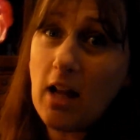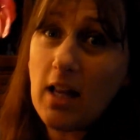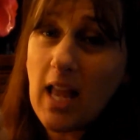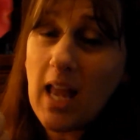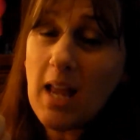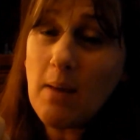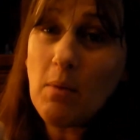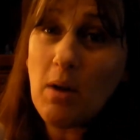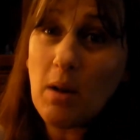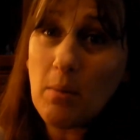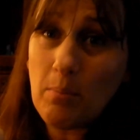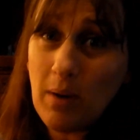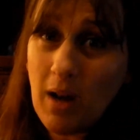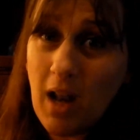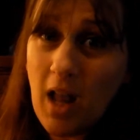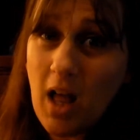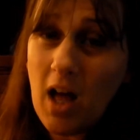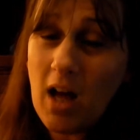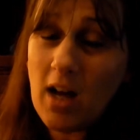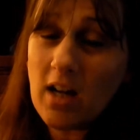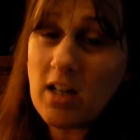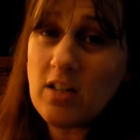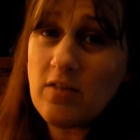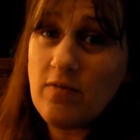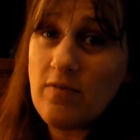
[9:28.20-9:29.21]
came
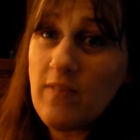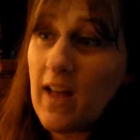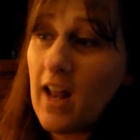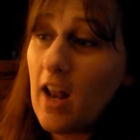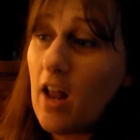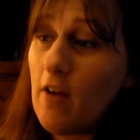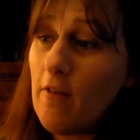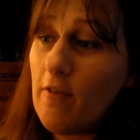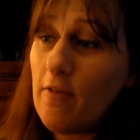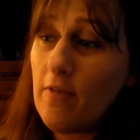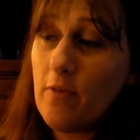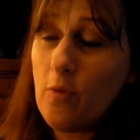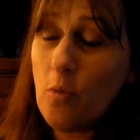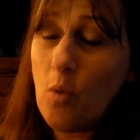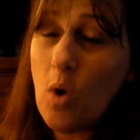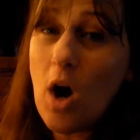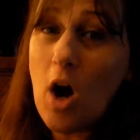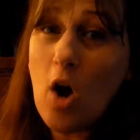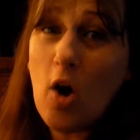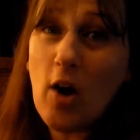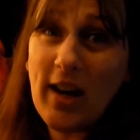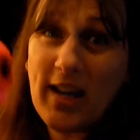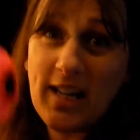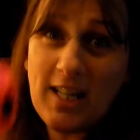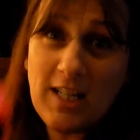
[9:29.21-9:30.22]
unplugged, fell off the
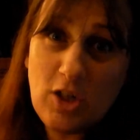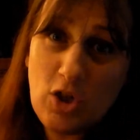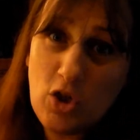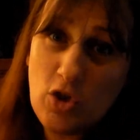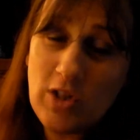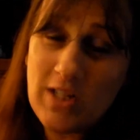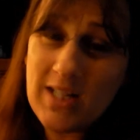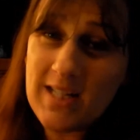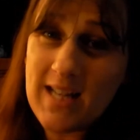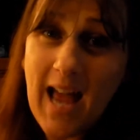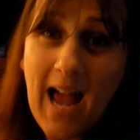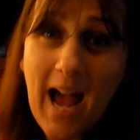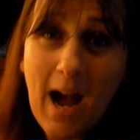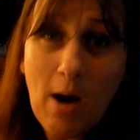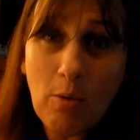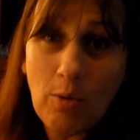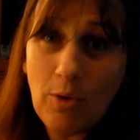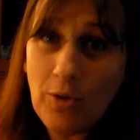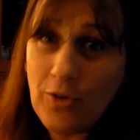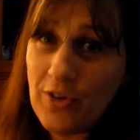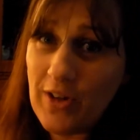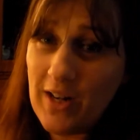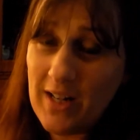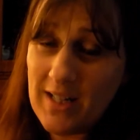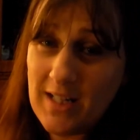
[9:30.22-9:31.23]
wall and into the
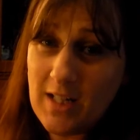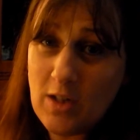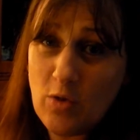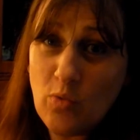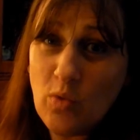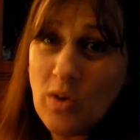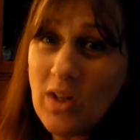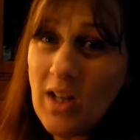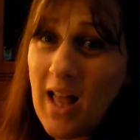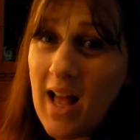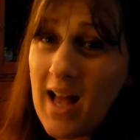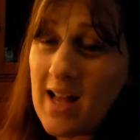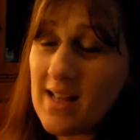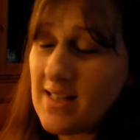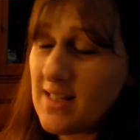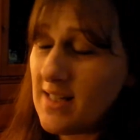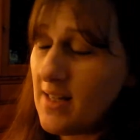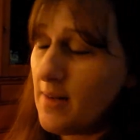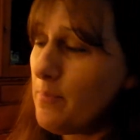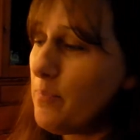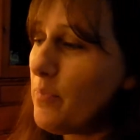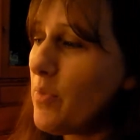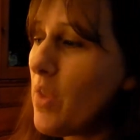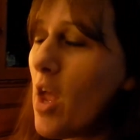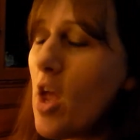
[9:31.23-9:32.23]
towels, and I didn't realize
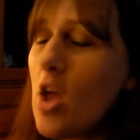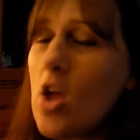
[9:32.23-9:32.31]
it.